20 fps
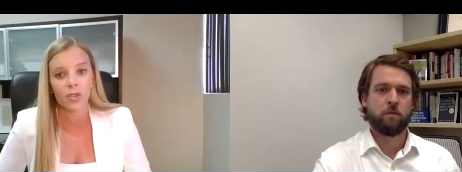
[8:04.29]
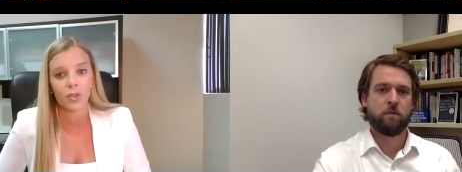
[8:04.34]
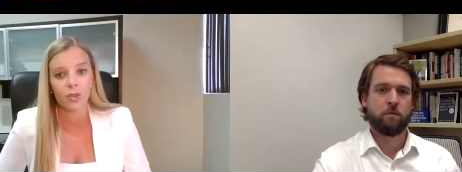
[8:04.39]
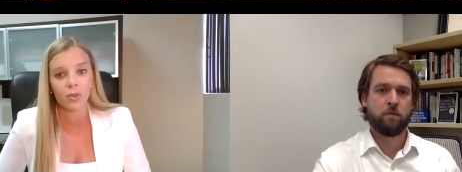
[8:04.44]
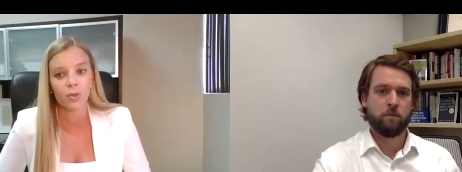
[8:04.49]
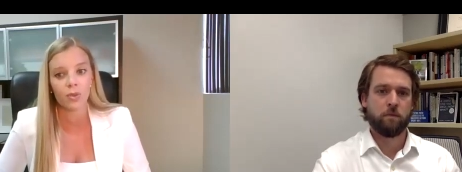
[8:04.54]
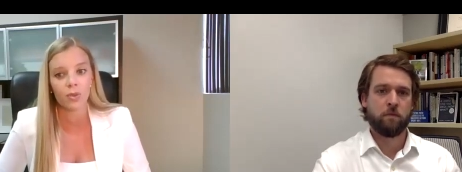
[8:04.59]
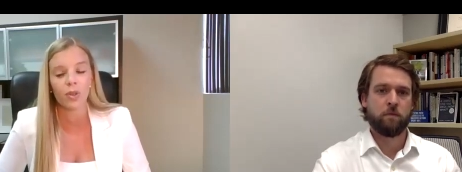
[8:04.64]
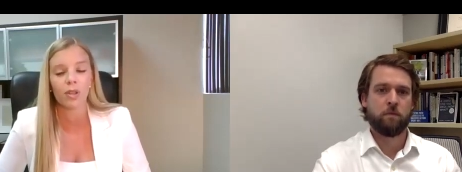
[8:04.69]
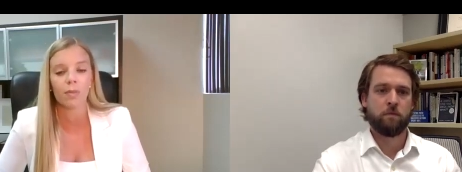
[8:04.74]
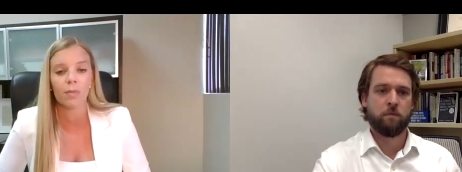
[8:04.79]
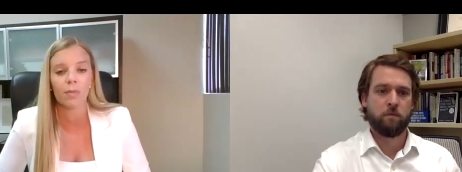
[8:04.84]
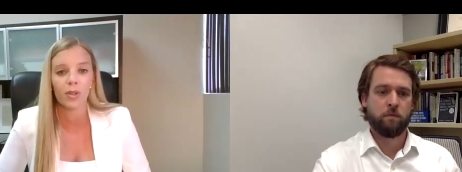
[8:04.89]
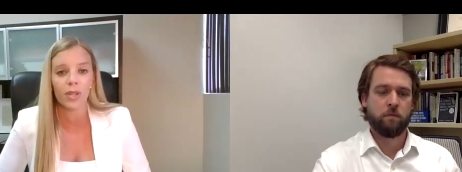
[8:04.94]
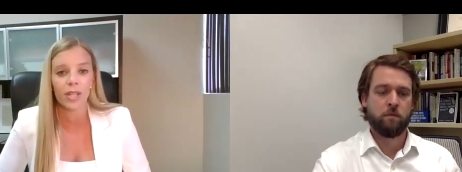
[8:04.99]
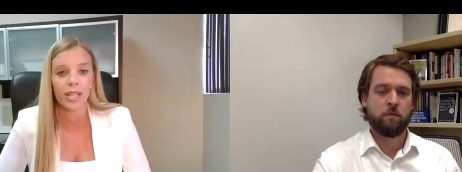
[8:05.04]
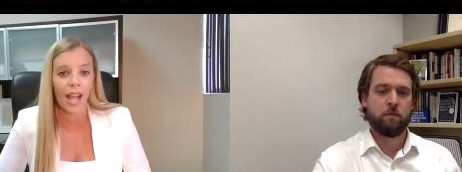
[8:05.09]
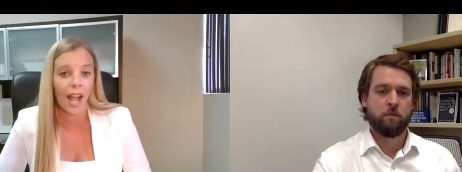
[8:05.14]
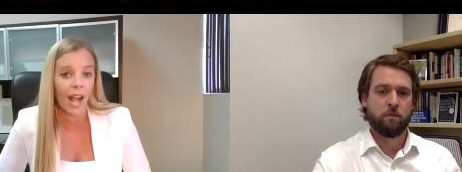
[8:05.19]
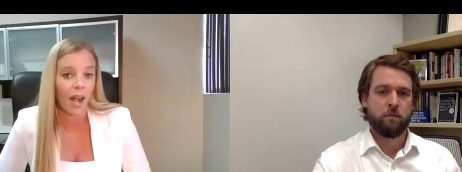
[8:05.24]
Speaker 1: to do
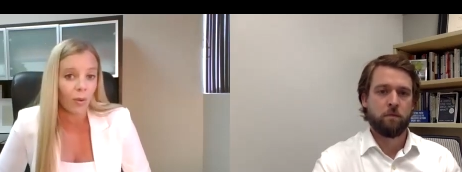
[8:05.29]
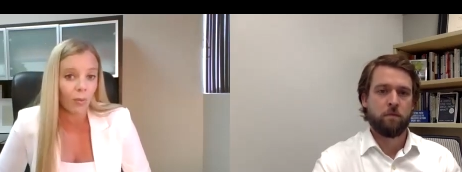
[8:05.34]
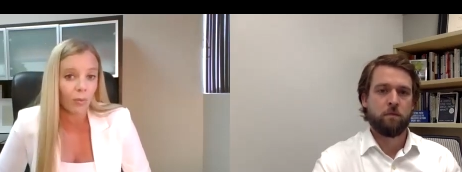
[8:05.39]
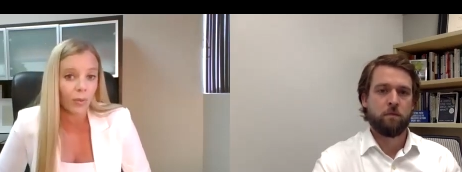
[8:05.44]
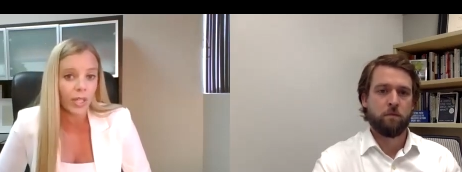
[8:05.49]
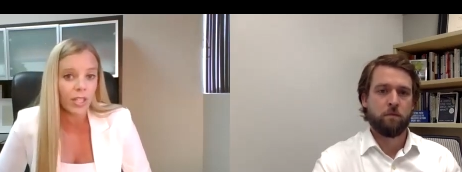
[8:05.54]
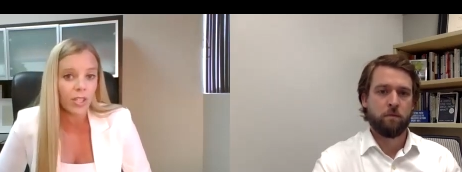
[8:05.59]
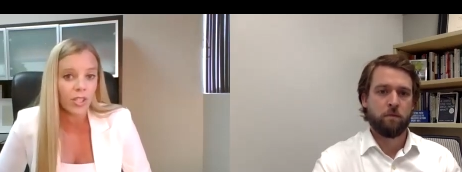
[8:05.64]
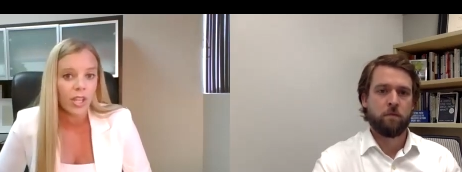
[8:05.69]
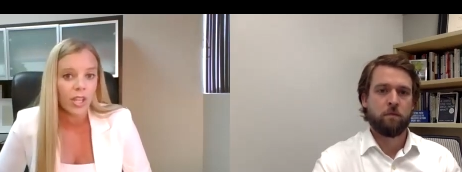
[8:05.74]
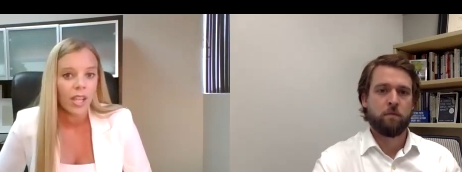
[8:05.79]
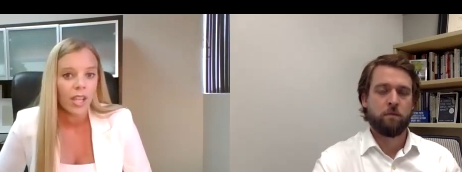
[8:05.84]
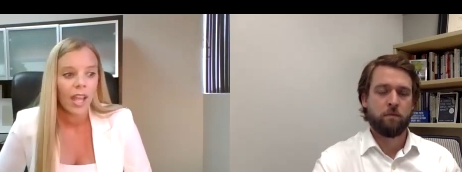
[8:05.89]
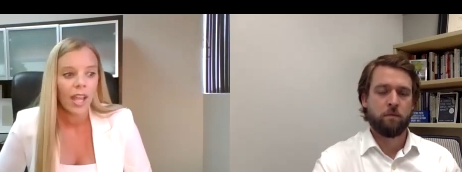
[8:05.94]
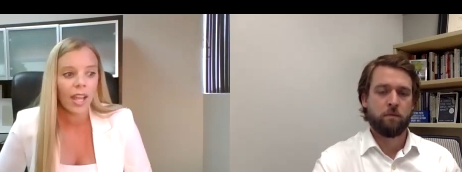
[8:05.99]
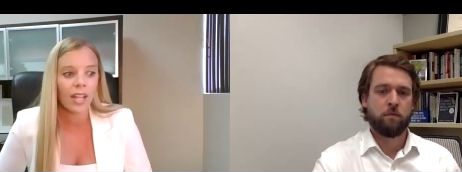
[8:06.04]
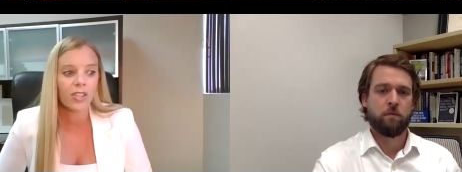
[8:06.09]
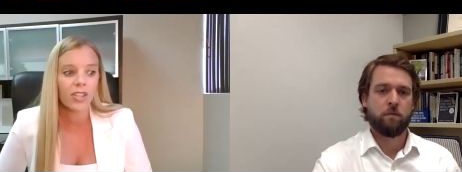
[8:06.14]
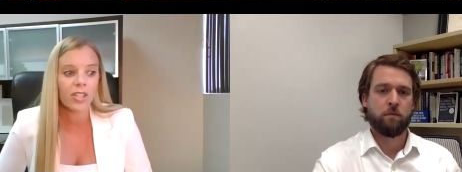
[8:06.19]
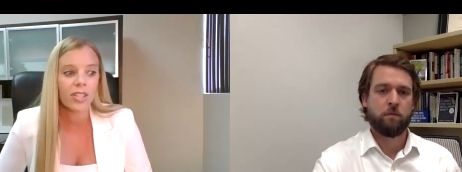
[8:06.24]
community outreach
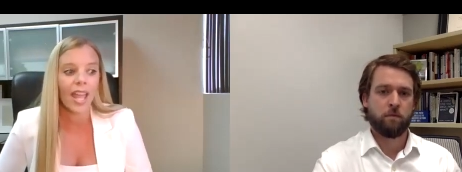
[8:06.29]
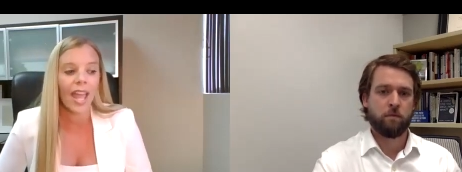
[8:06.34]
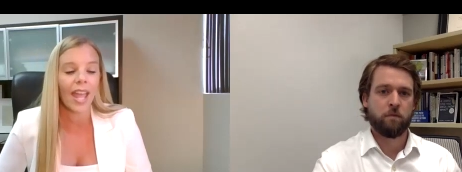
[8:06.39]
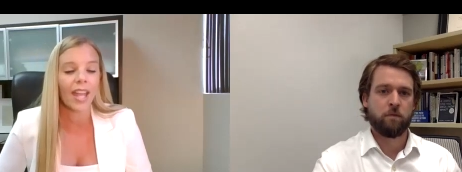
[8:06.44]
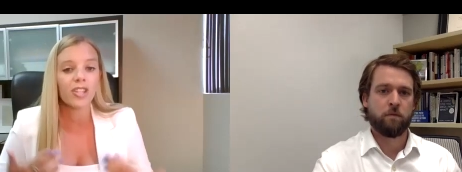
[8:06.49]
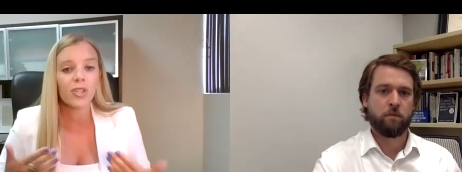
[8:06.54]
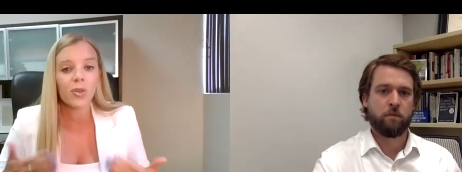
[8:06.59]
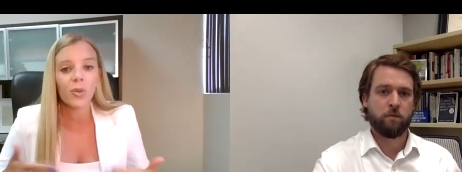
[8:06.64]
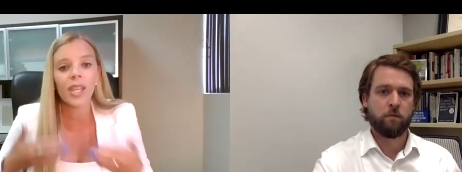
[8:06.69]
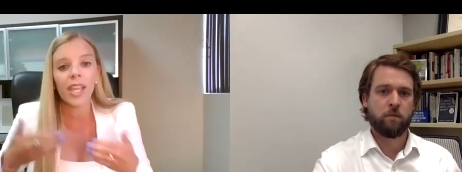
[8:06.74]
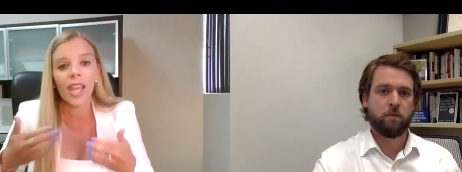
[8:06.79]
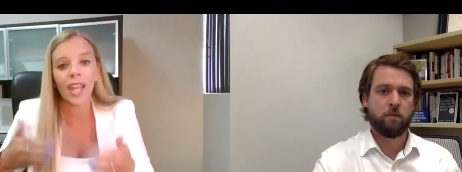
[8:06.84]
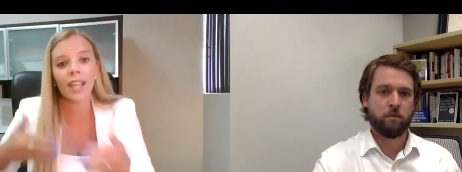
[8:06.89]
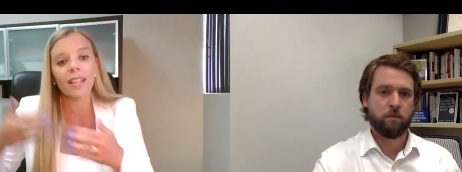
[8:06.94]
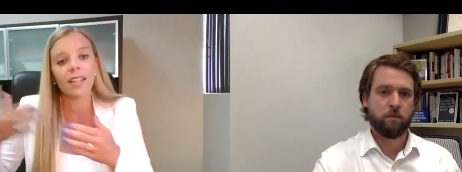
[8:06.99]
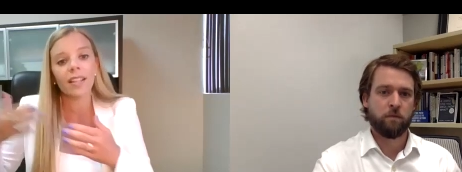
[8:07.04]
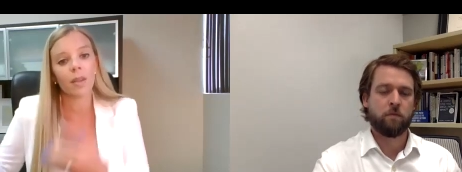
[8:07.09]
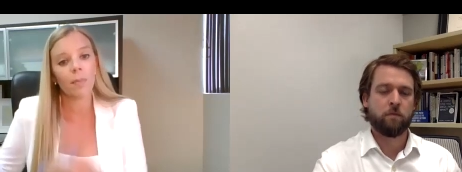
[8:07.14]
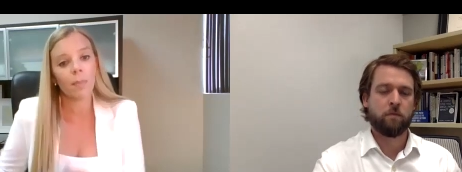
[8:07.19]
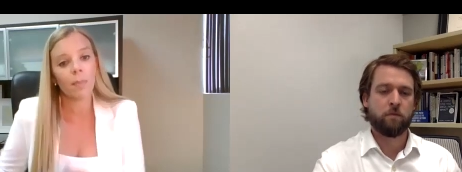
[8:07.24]
and just
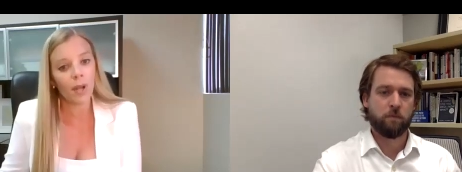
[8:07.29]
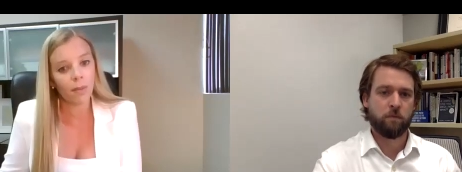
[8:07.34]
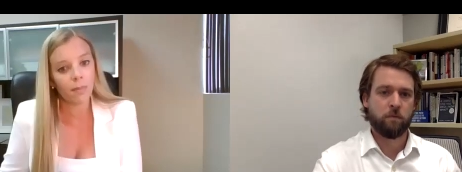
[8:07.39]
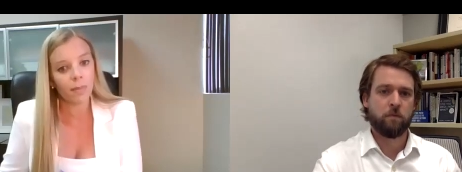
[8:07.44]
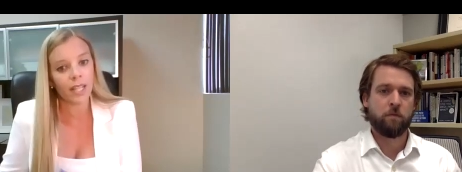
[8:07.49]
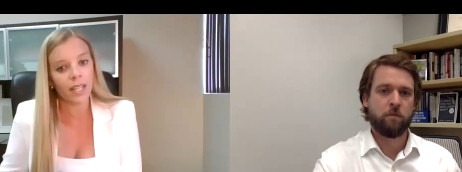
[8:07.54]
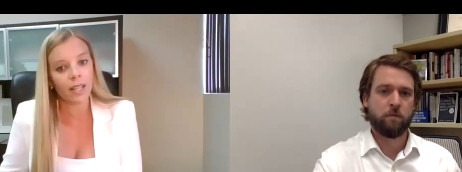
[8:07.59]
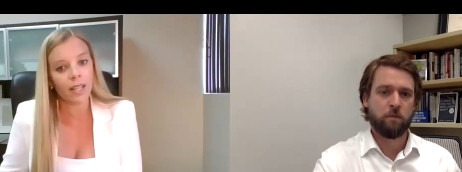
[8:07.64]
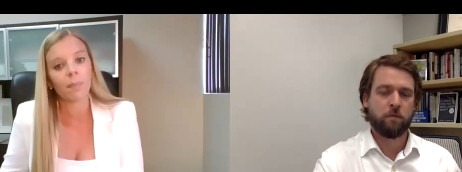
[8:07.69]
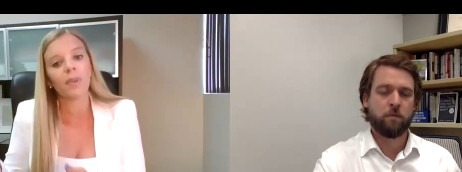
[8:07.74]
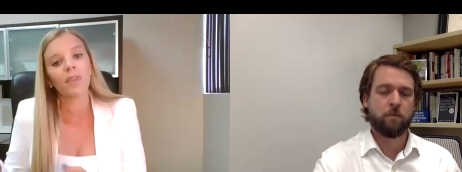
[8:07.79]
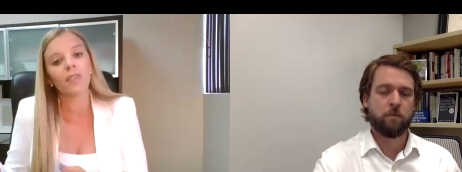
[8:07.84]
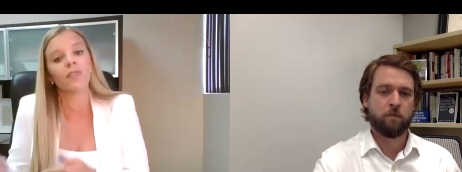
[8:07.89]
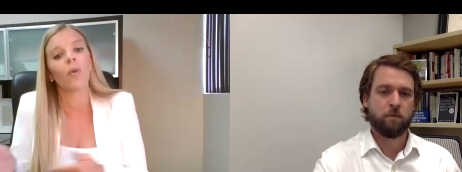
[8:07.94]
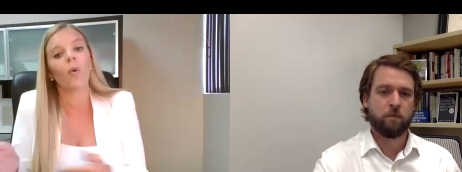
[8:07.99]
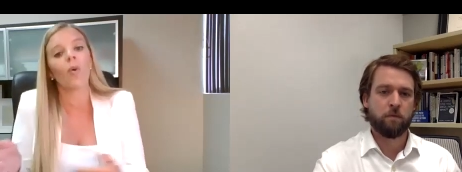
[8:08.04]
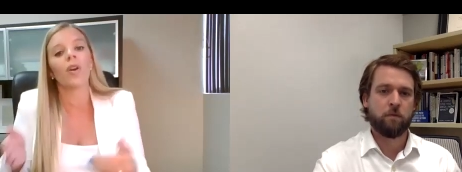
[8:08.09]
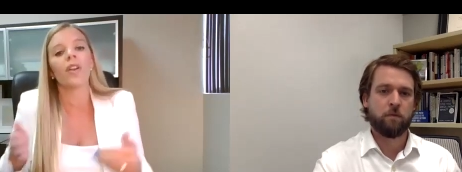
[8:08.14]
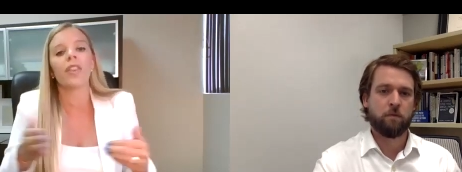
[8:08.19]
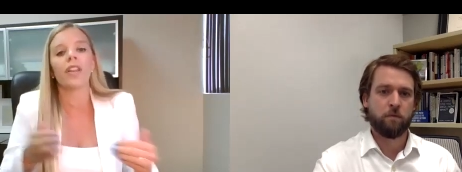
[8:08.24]
educate the public
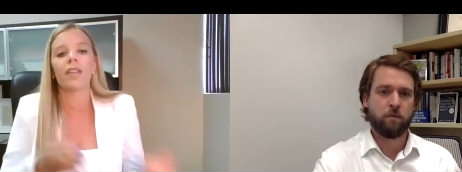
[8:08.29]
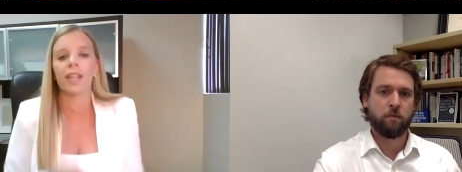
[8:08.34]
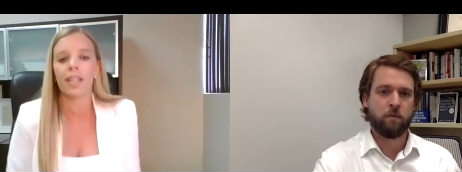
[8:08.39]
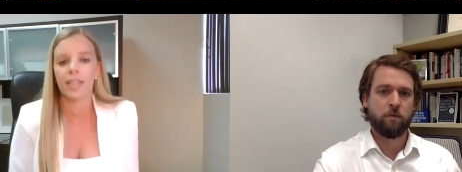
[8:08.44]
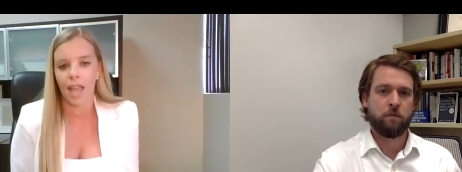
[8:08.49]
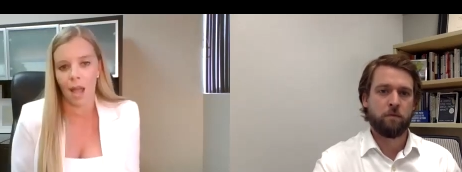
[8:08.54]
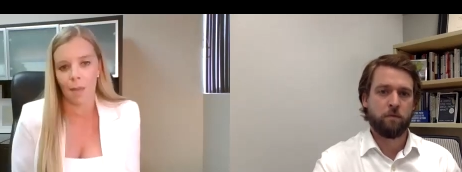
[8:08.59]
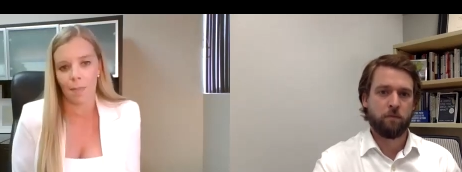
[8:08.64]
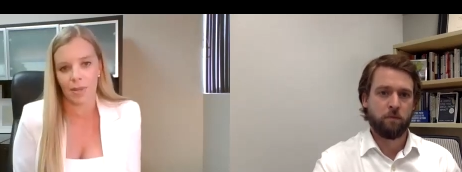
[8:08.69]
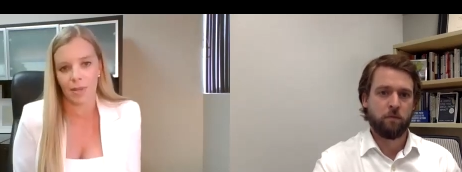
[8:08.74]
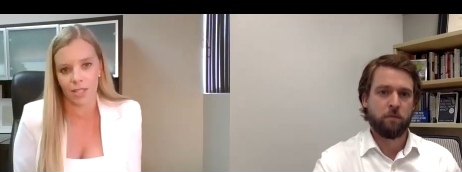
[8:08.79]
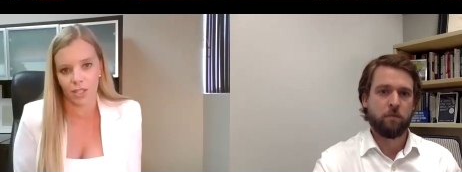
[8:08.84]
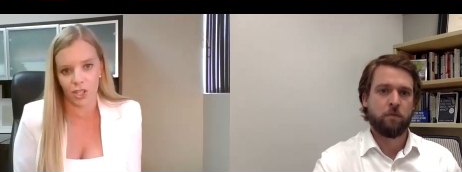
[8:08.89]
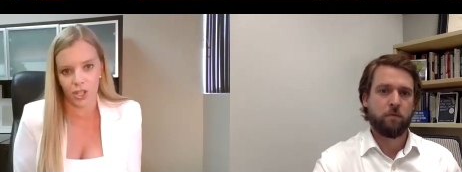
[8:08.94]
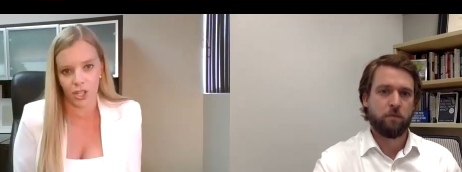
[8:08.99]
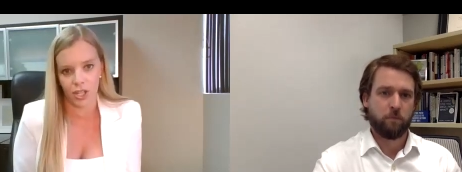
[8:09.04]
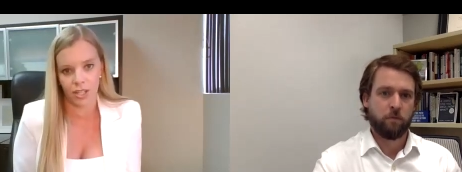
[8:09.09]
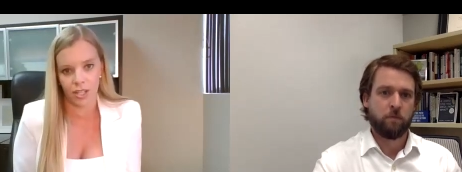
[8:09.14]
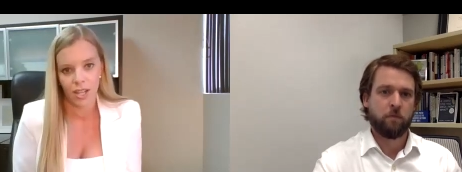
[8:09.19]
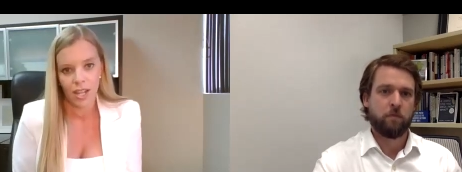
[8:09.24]
before they're in that position.